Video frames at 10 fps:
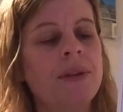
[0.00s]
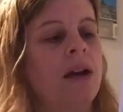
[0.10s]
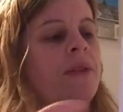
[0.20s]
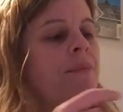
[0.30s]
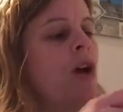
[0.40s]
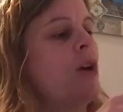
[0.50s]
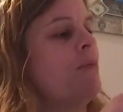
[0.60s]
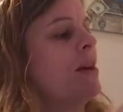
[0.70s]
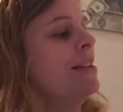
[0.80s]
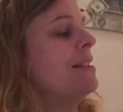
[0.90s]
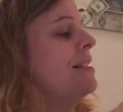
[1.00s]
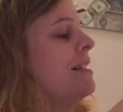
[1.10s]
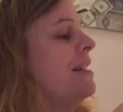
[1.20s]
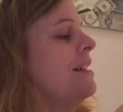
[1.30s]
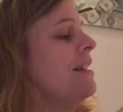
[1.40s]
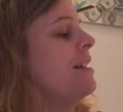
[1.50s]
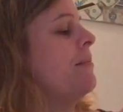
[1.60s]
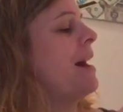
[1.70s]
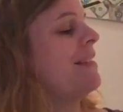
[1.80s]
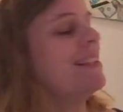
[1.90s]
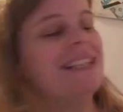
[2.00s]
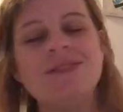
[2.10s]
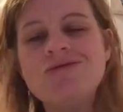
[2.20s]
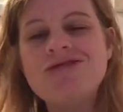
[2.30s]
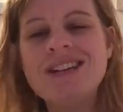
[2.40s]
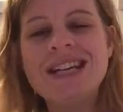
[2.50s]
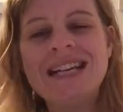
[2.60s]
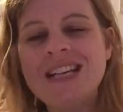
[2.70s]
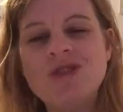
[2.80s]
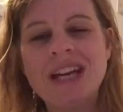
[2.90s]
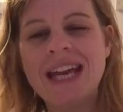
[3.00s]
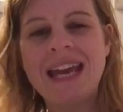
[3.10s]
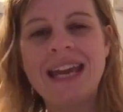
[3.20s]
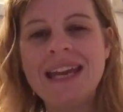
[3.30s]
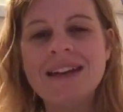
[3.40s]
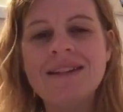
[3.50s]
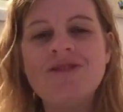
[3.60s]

At the moment, the maths isn't really tricky.